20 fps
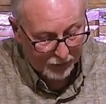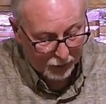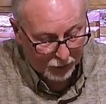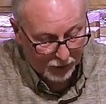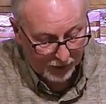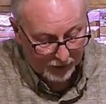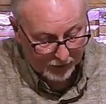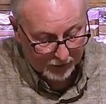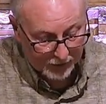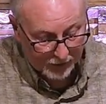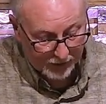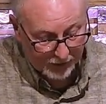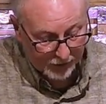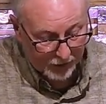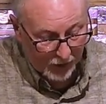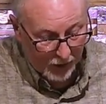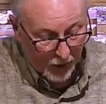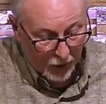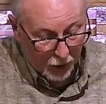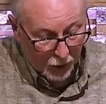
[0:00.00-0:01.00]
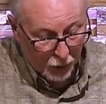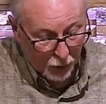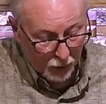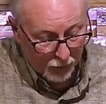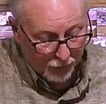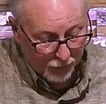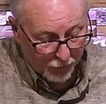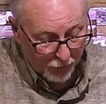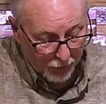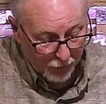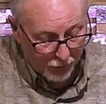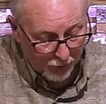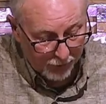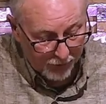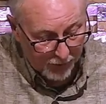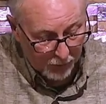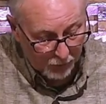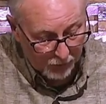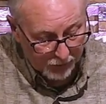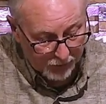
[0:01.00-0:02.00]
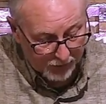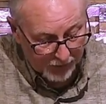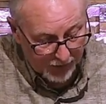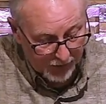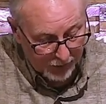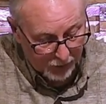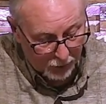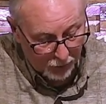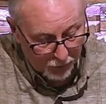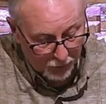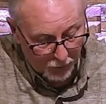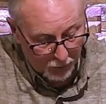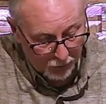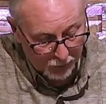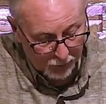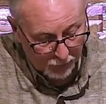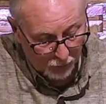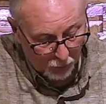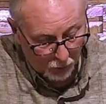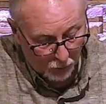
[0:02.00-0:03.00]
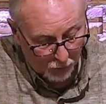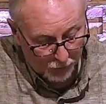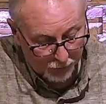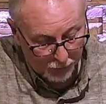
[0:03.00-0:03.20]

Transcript: Jesus says, You have heard that it was said to those of old,